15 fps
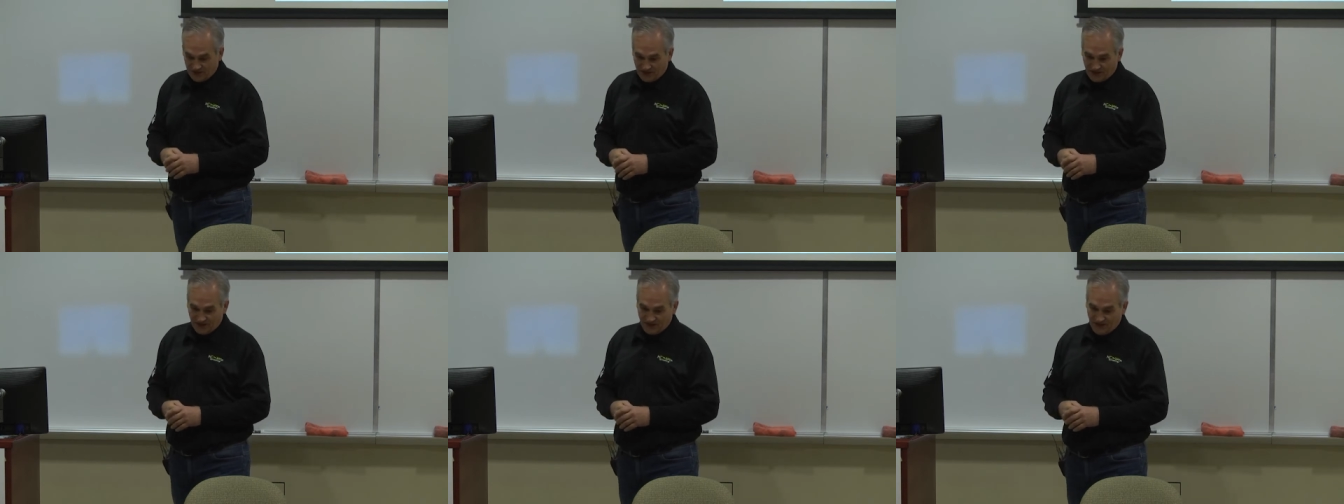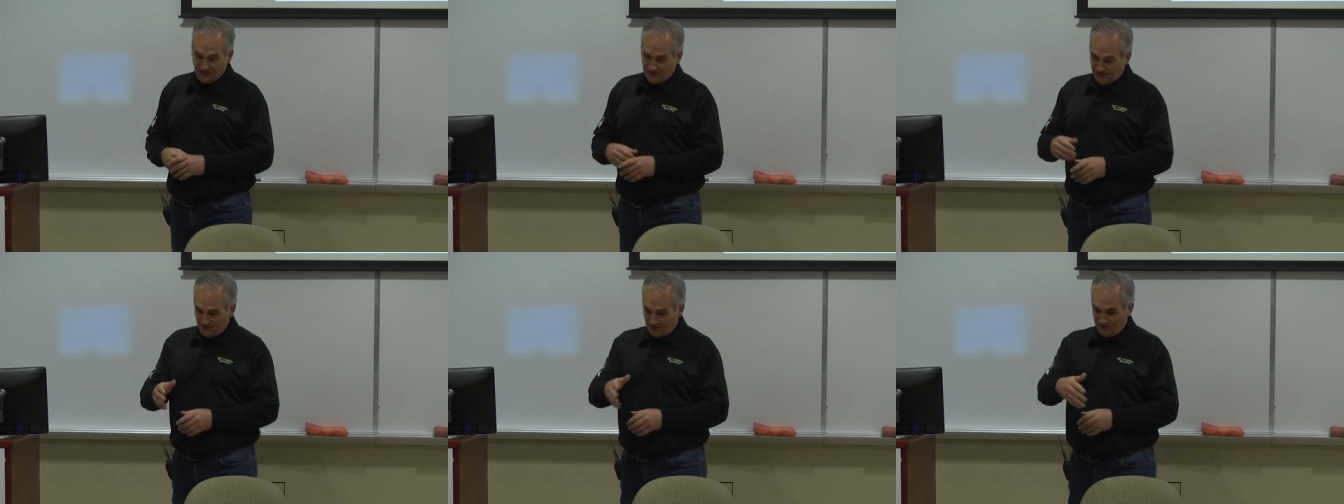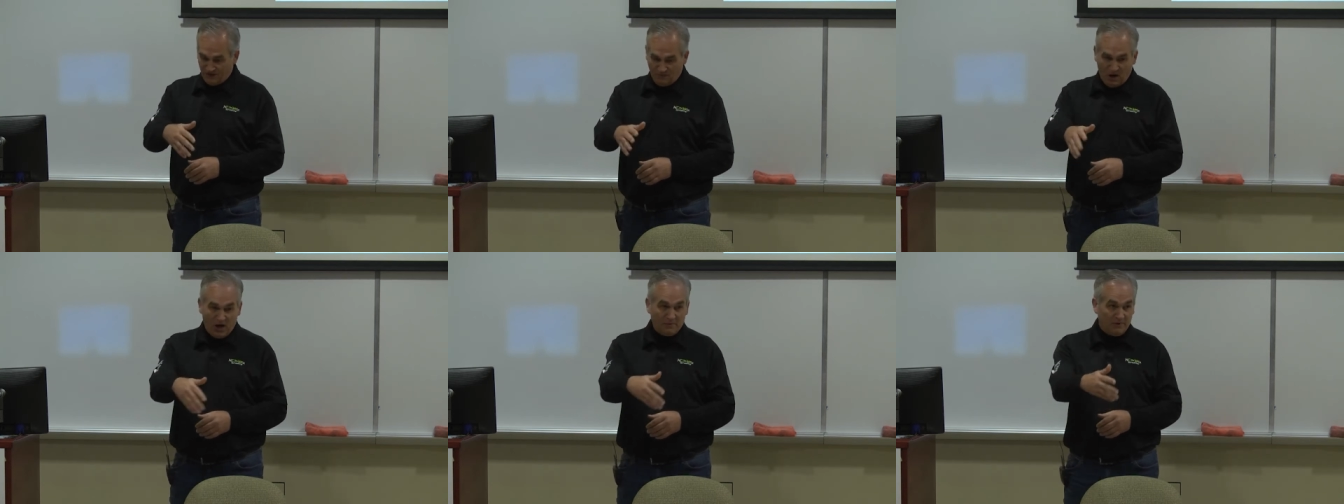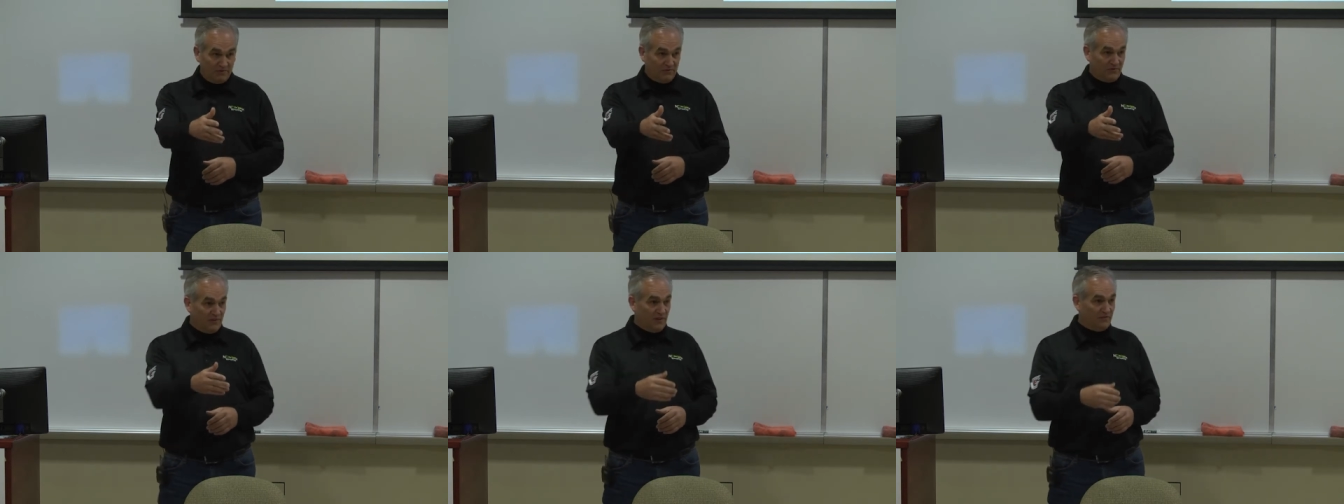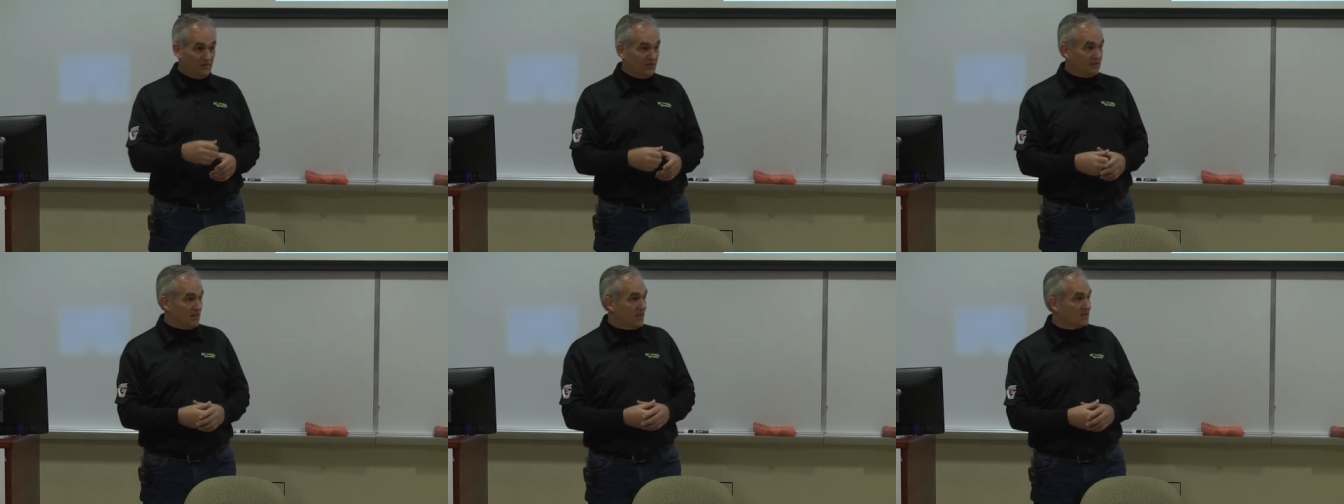the, the mom of, of
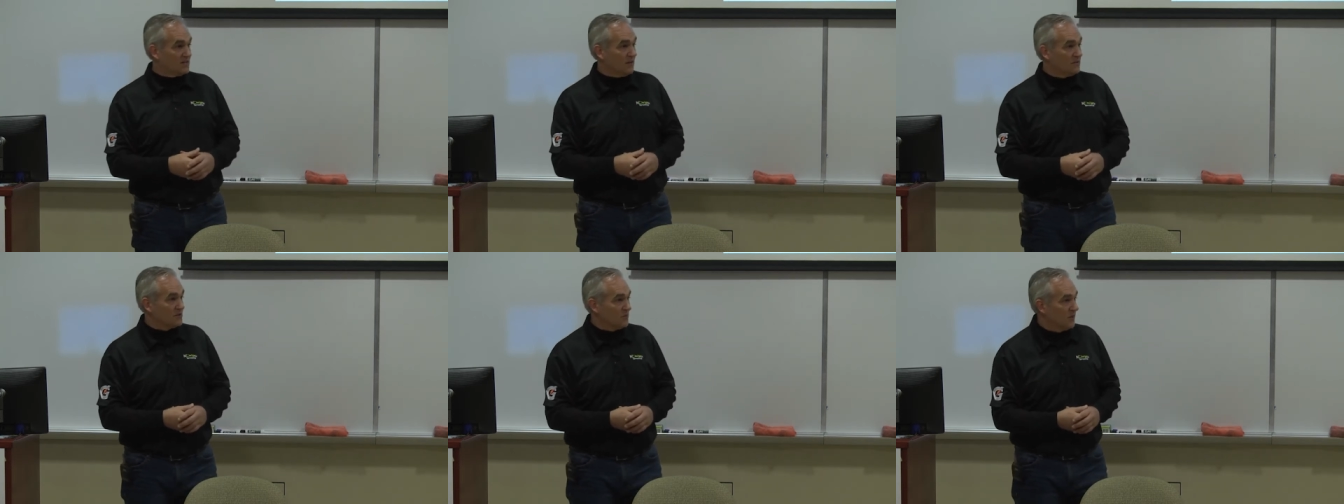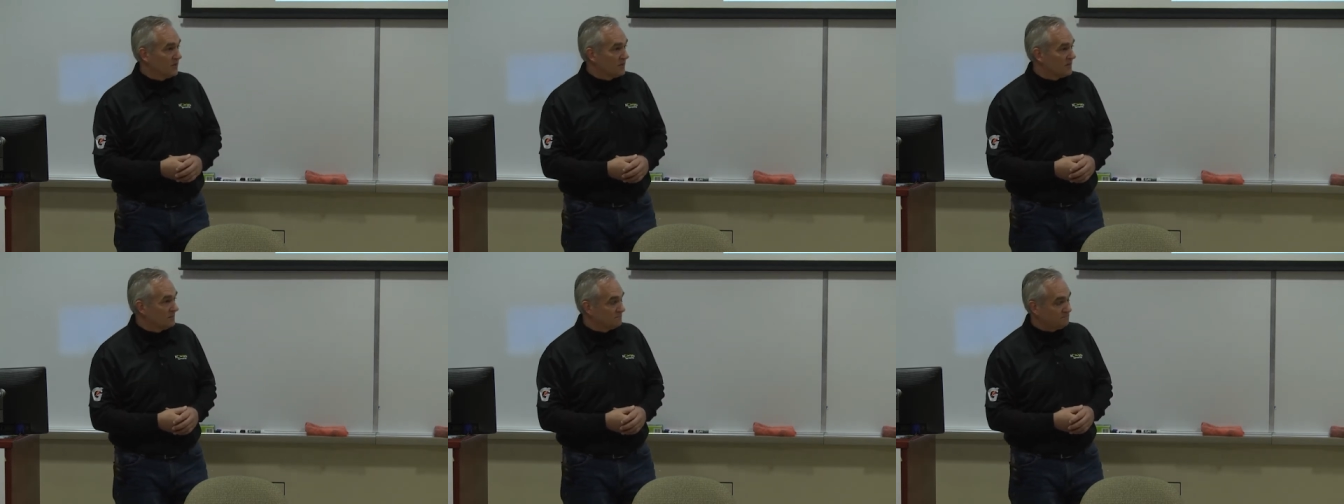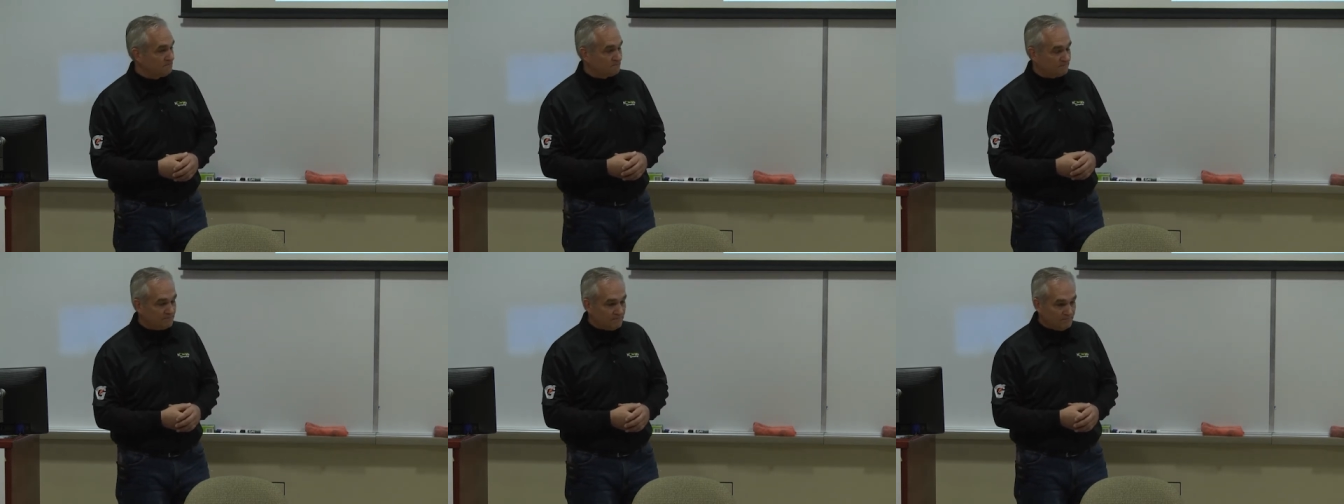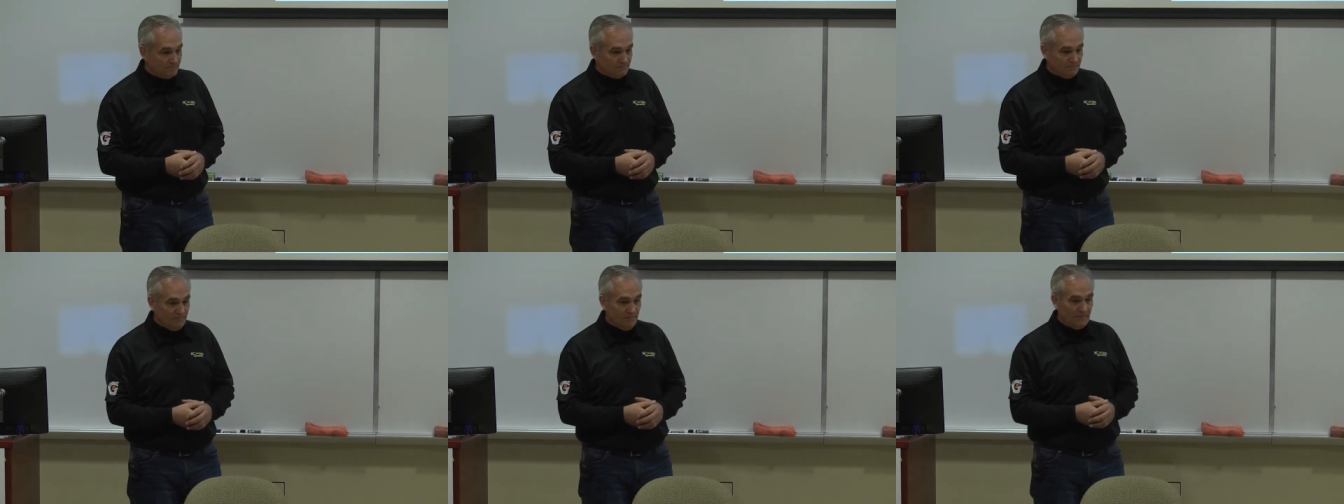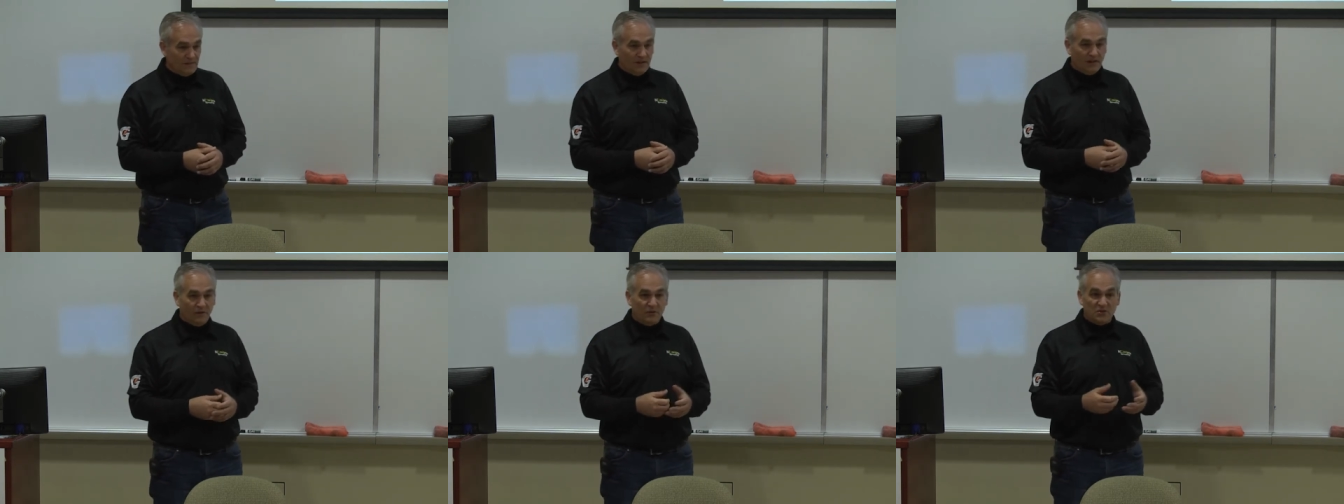these kids I was with,
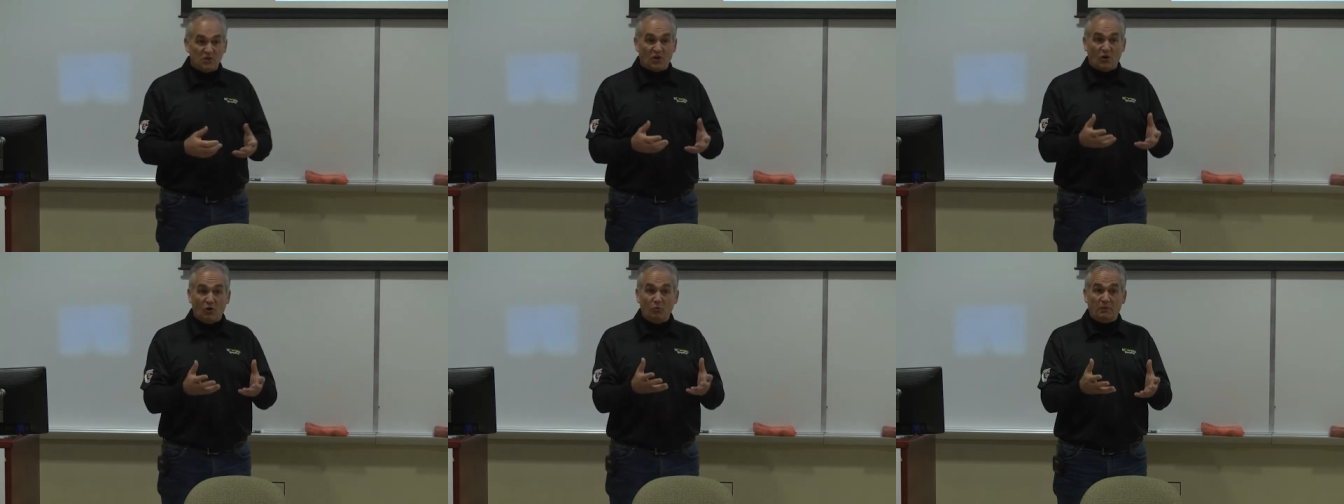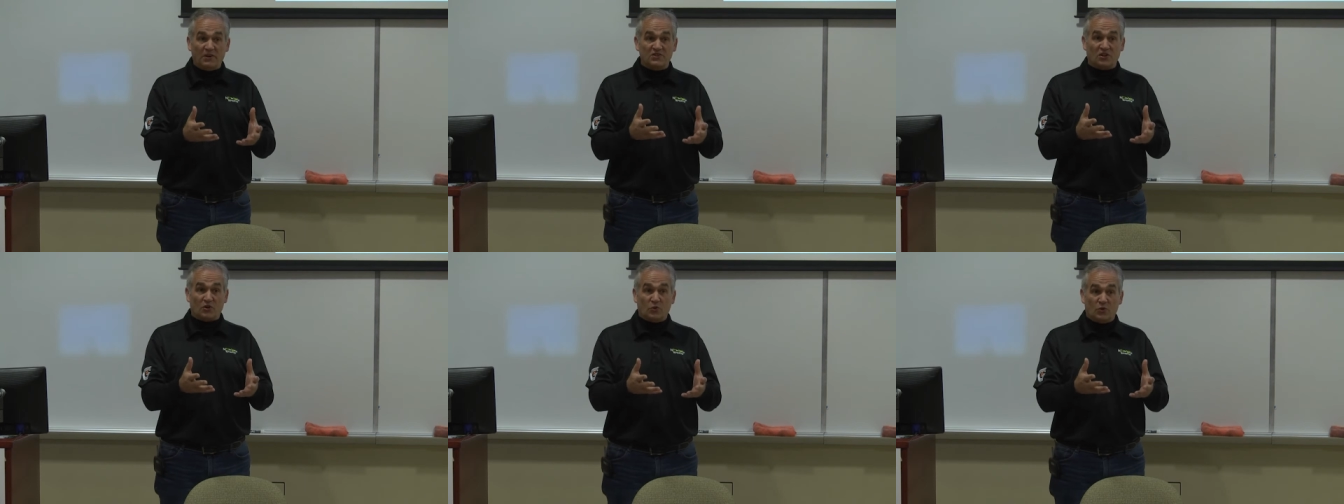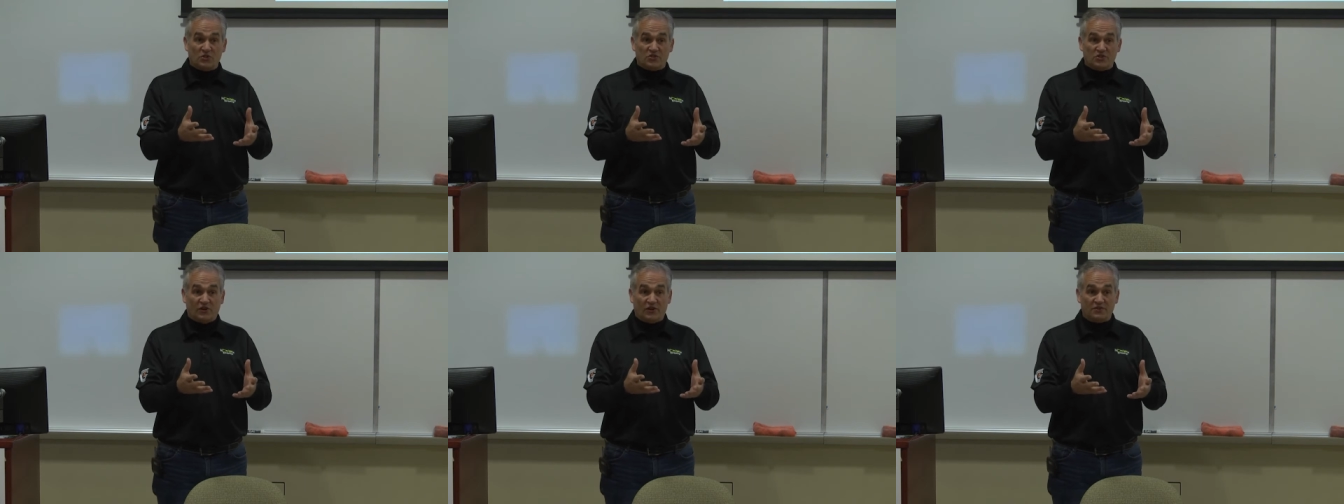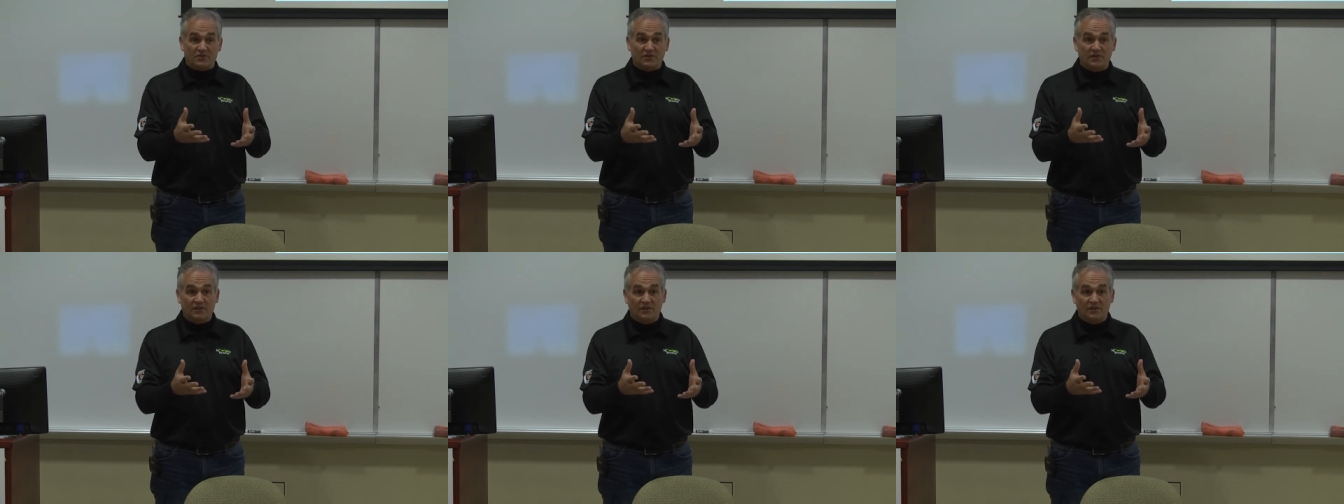and we took a whole bunch of quart jars